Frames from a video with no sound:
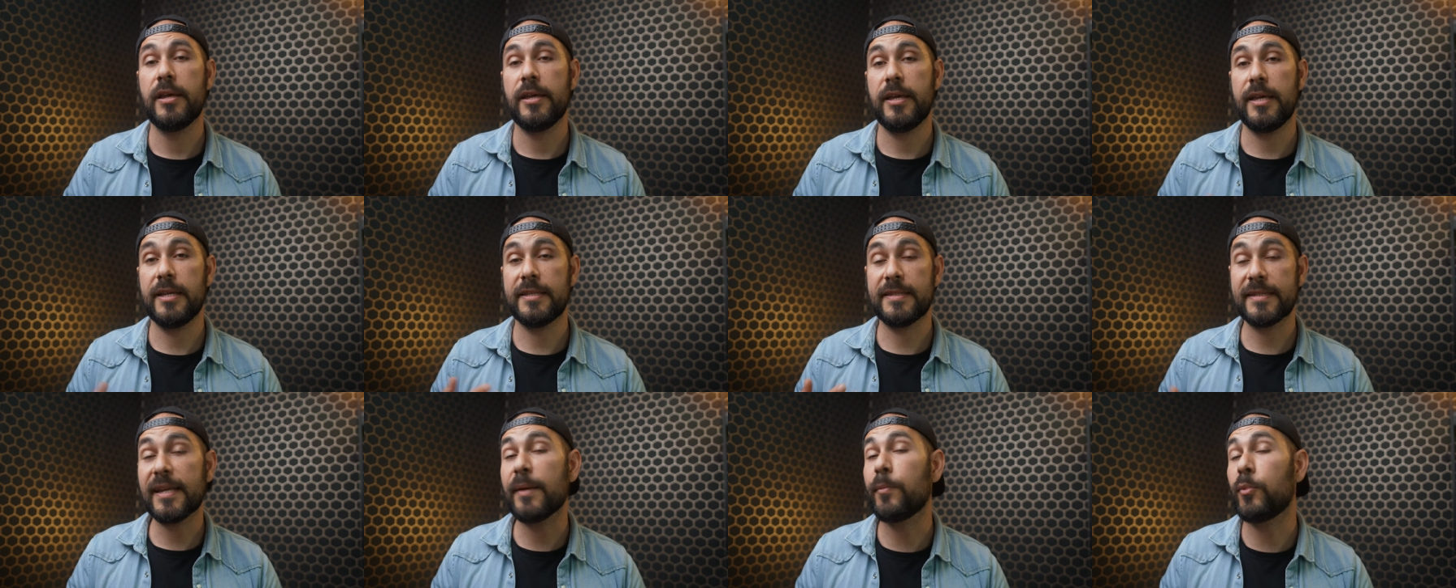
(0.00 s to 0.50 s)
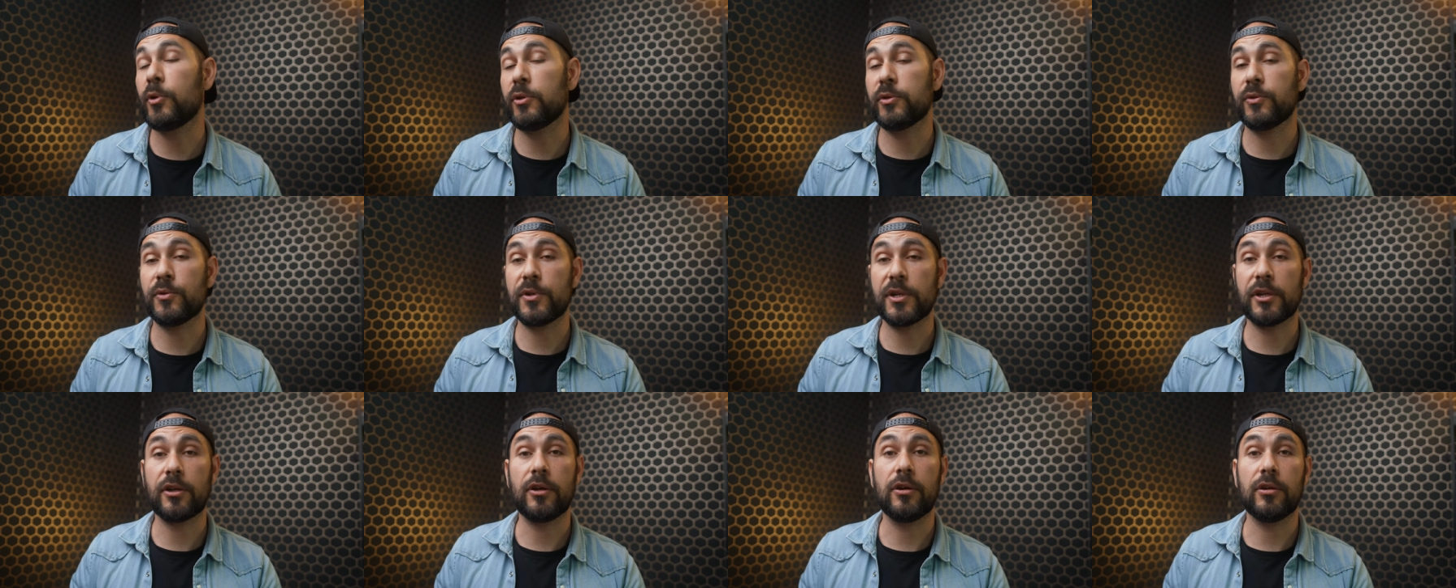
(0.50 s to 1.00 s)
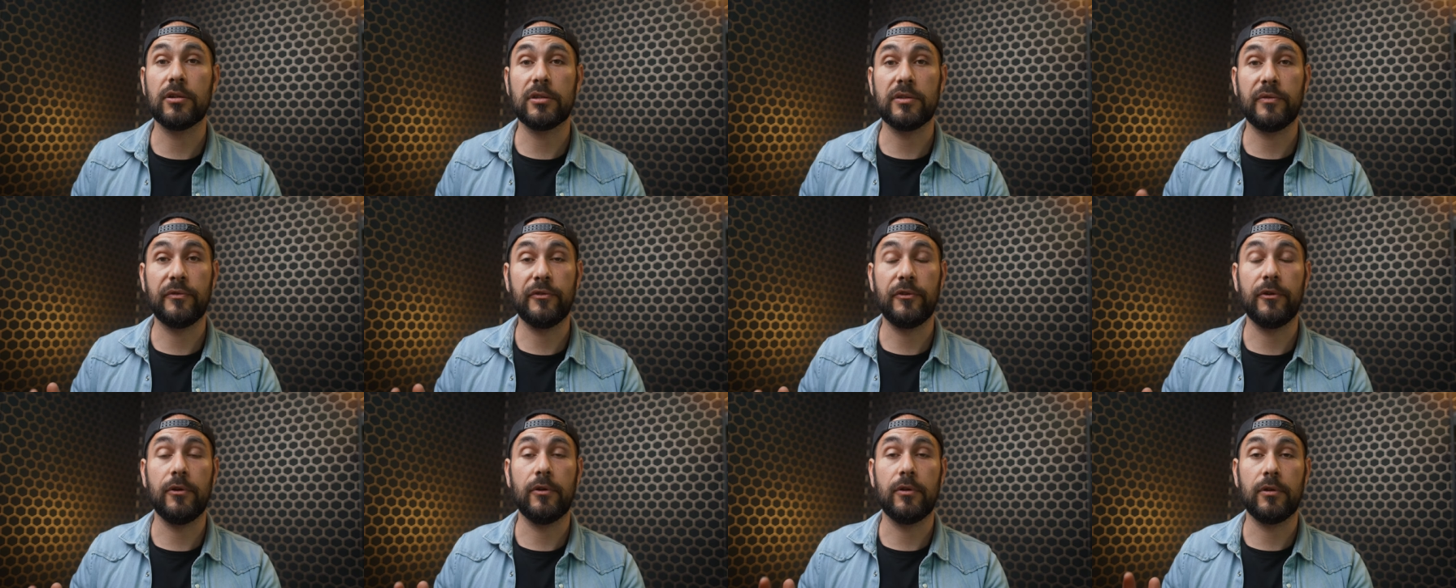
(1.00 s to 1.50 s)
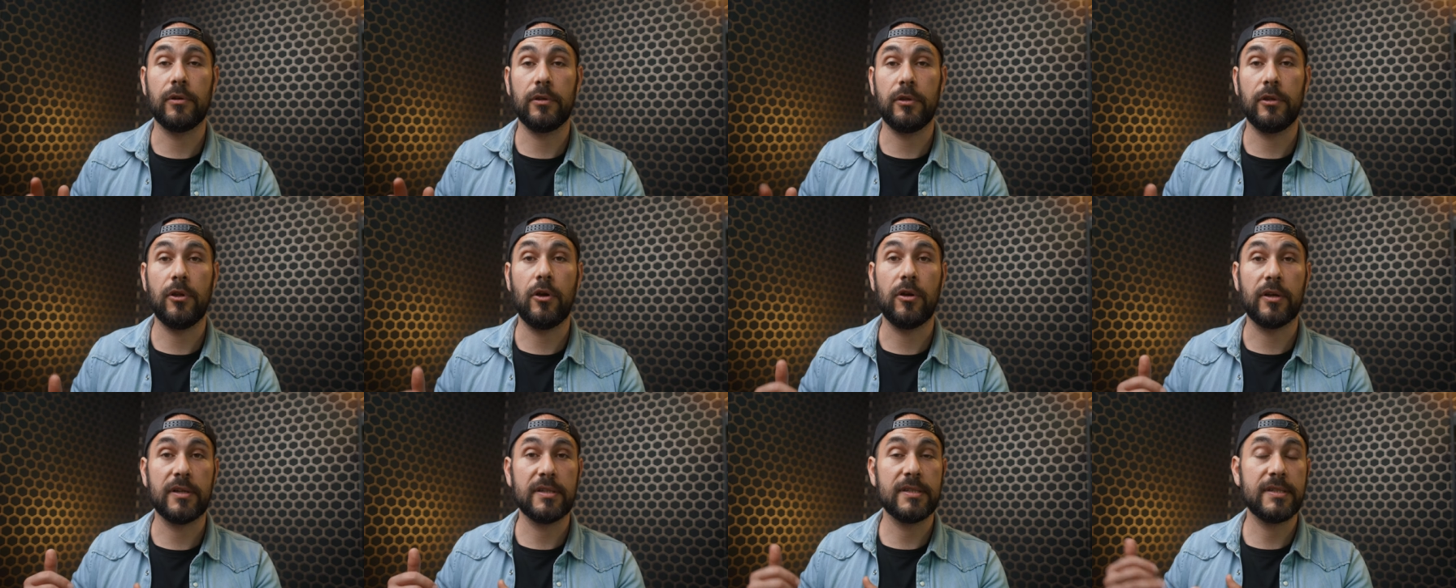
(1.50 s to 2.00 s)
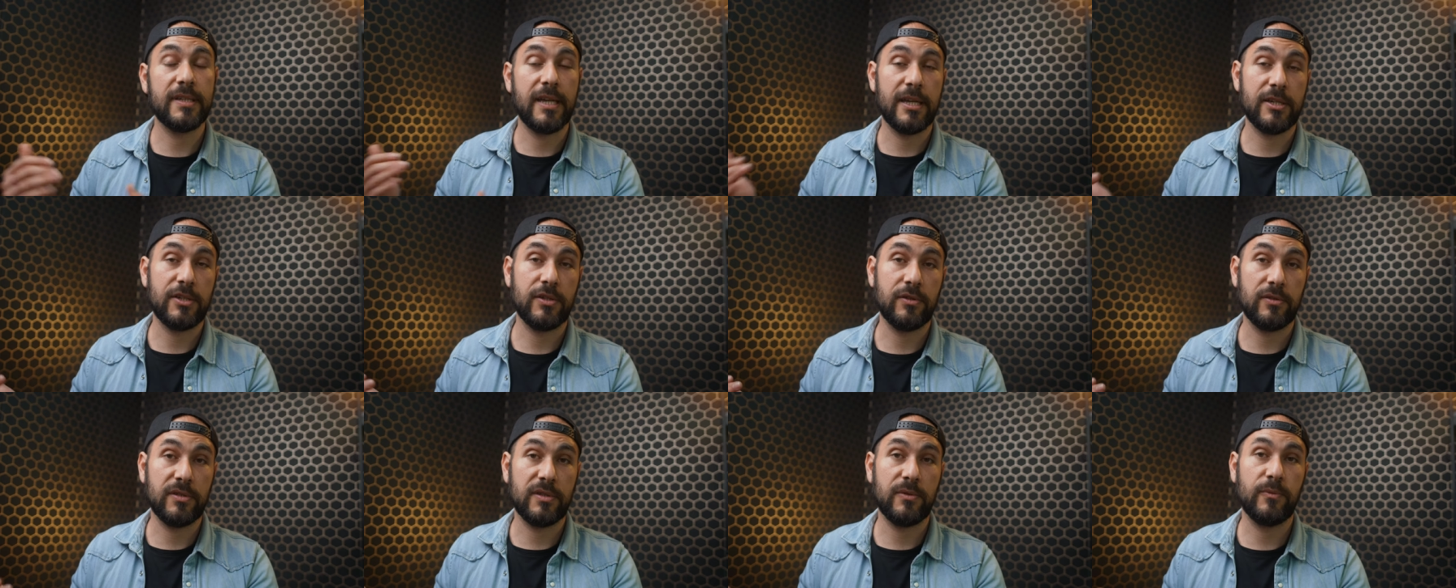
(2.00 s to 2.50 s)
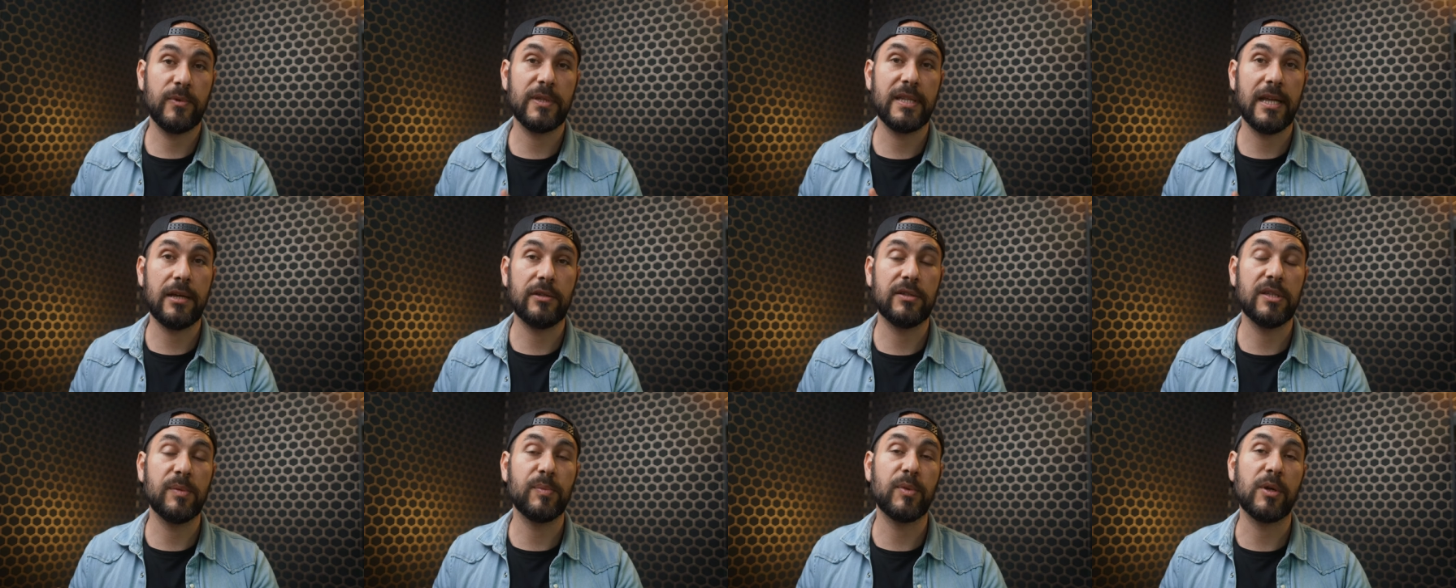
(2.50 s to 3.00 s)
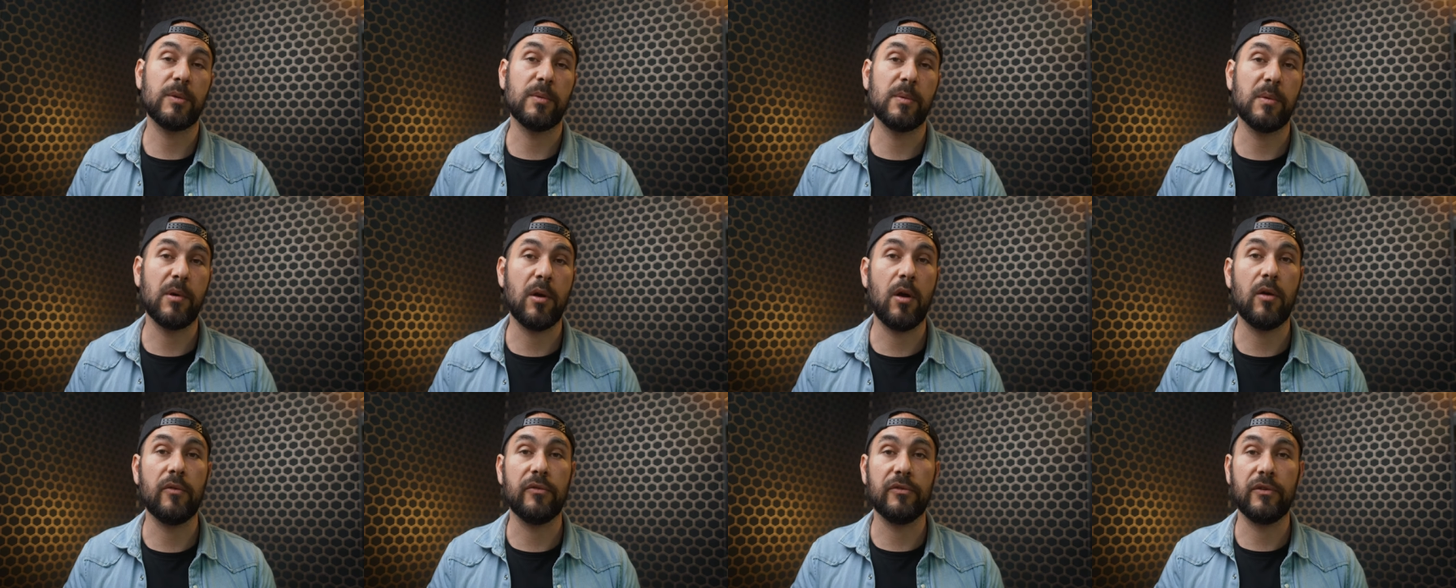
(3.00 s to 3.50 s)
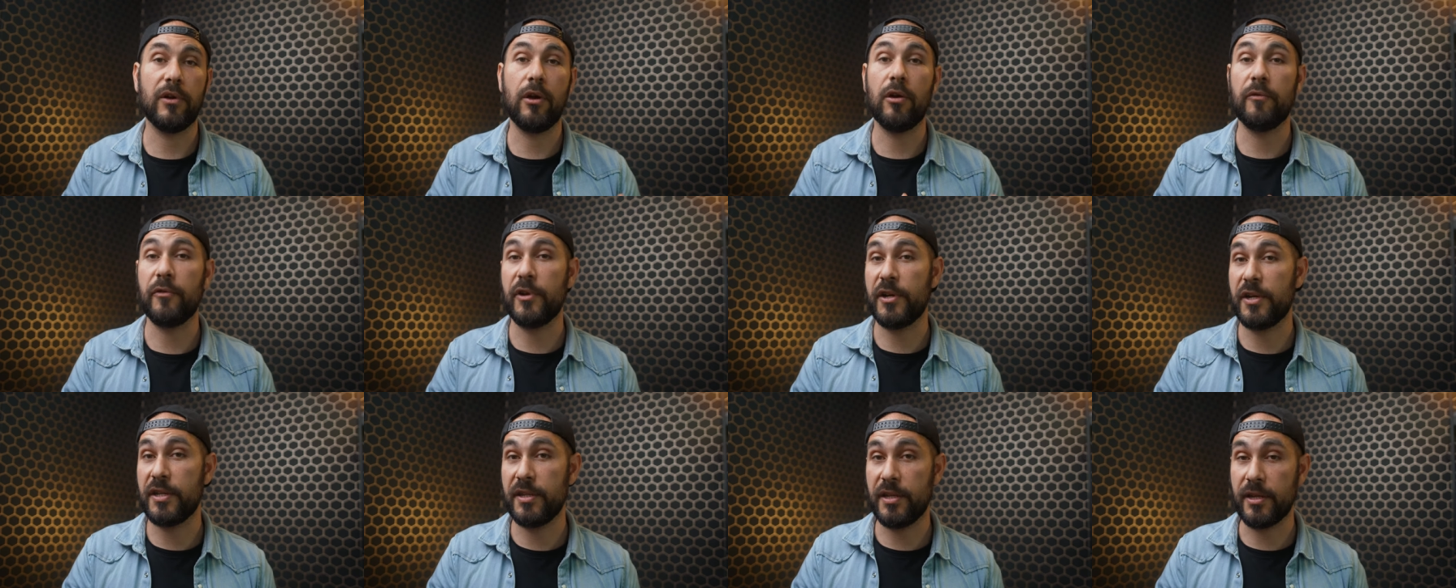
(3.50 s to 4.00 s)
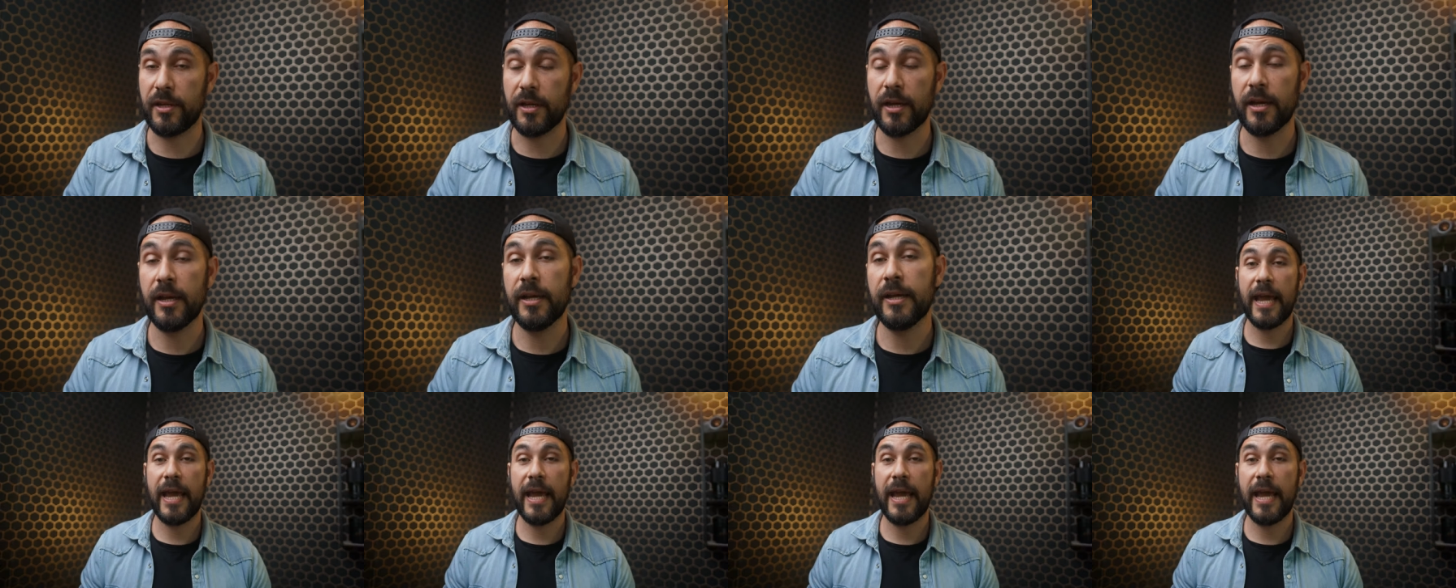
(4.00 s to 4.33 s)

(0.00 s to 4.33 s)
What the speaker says: it's able to record for long sessions without the problem of overheating.